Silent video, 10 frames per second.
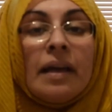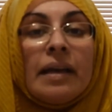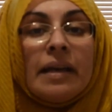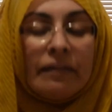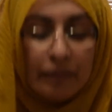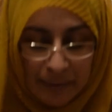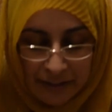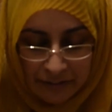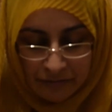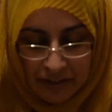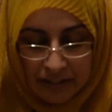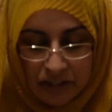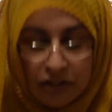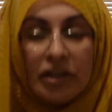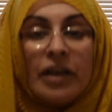Never be afraid
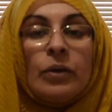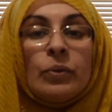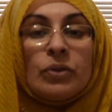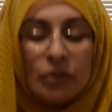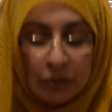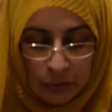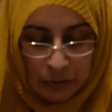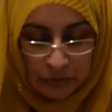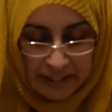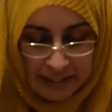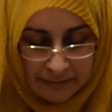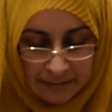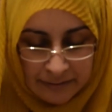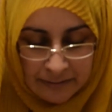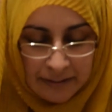to share your story.
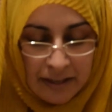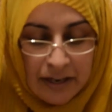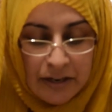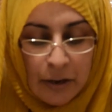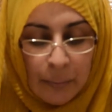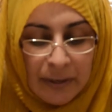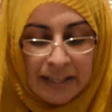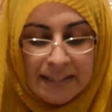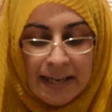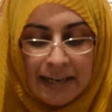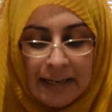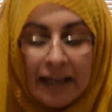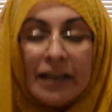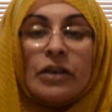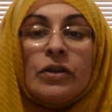No one can tell it
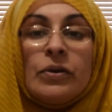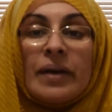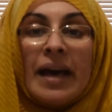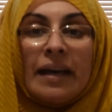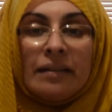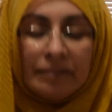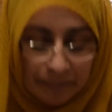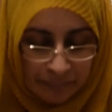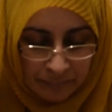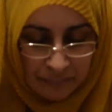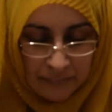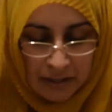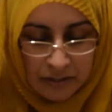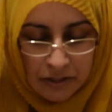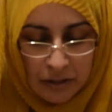like you can.
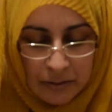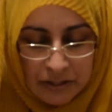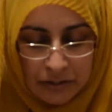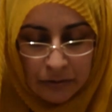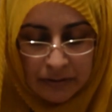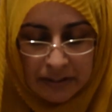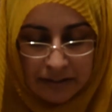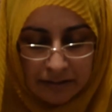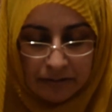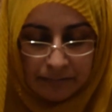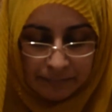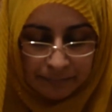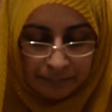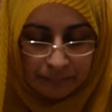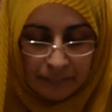Tony Sorenson.
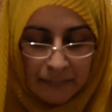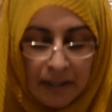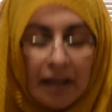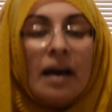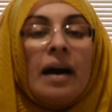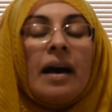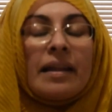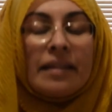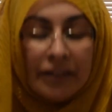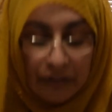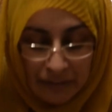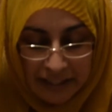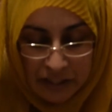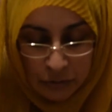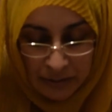I thoroughly
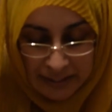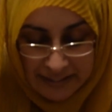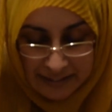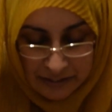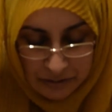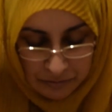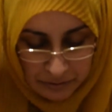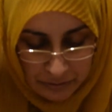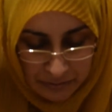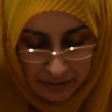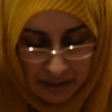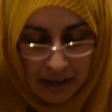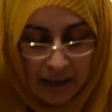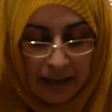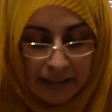enjoyed listening to Ruth
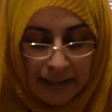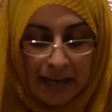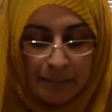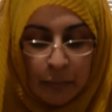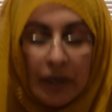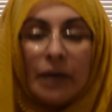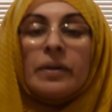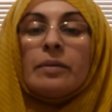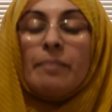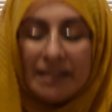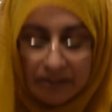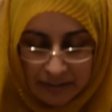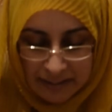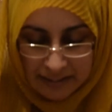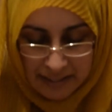and came away with a better
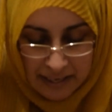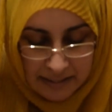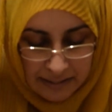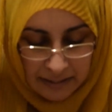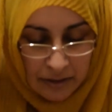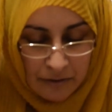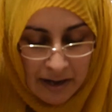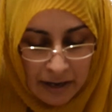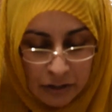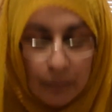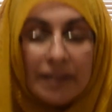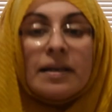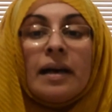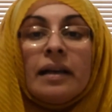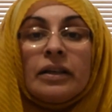understanding of how do I
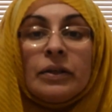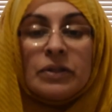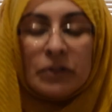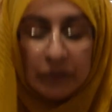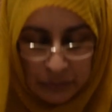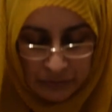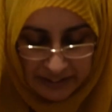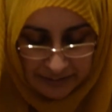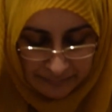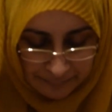tell a good story.